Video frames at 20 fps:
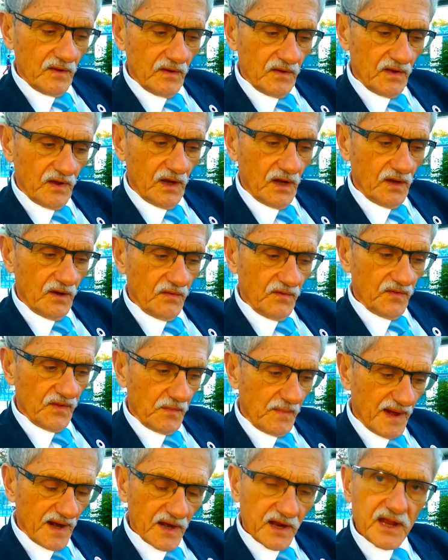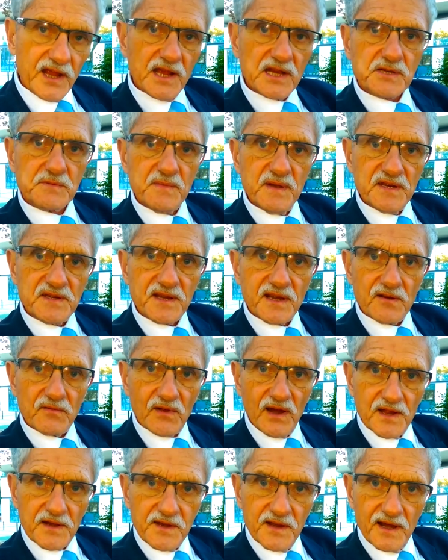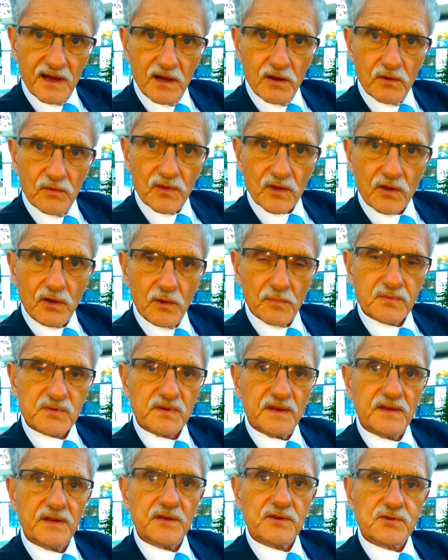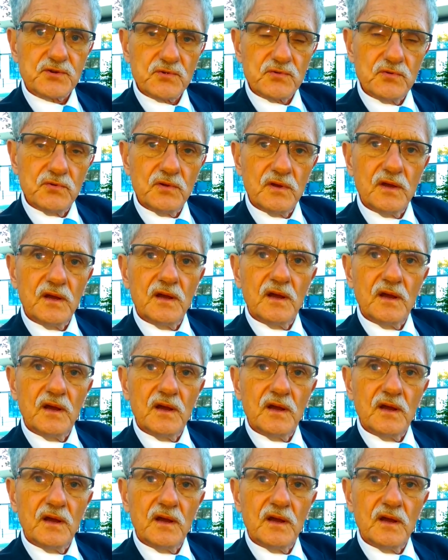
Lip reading: the Marrakesh meeting right now, the COP22,